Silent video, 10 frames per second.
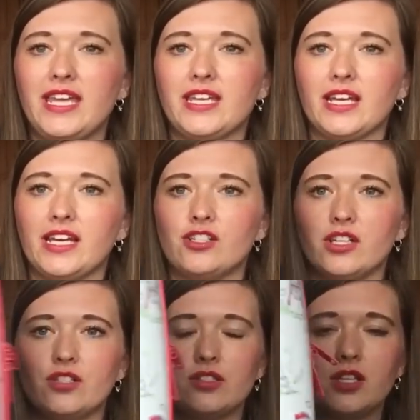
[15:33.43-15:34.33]
You can
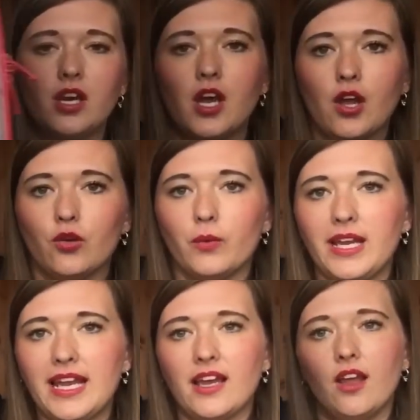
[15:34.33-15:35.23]
literally just
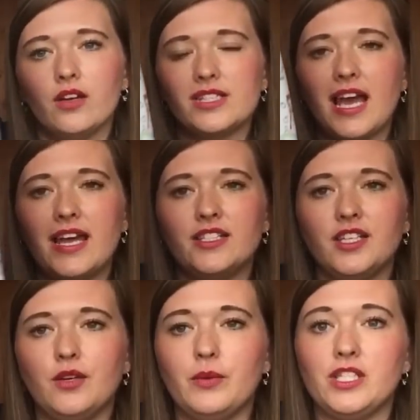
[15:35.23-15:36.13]
wheel it alongside
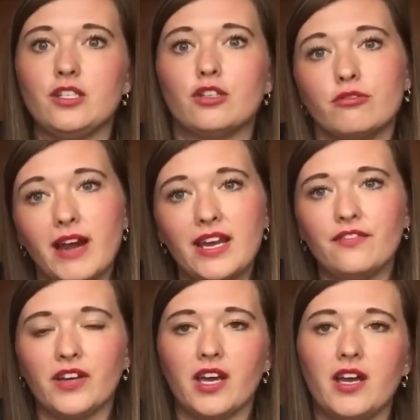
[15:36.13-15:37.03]
you, which is great
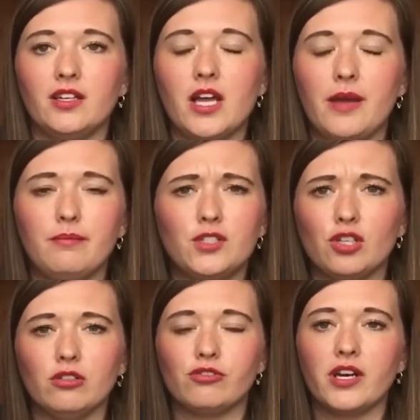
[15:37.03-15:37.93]
for
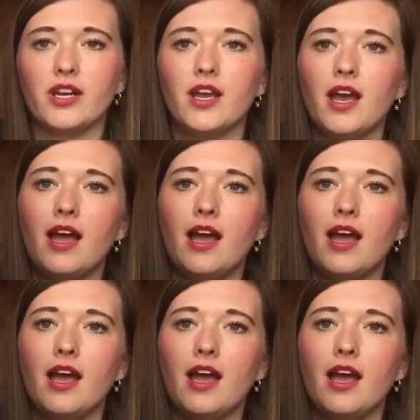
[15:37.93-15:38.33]
children.